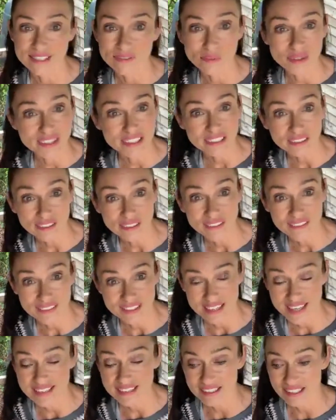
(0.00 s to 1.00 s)
and when they look at
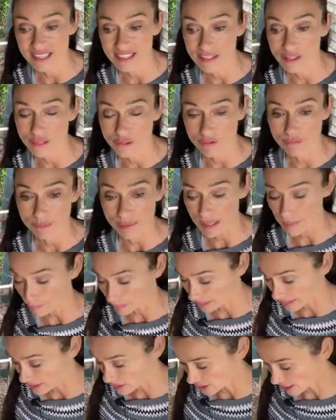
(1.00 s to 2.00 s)
the dental health of
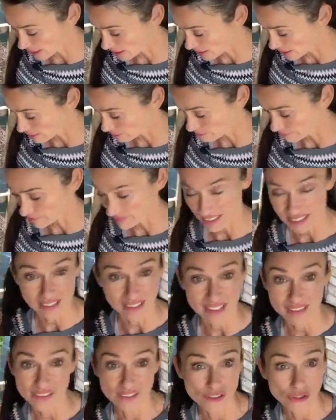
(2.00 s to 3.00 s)
people
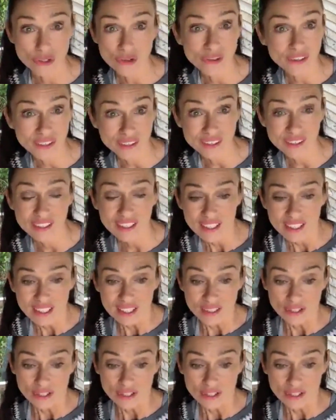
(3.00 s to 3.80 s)
in the jungle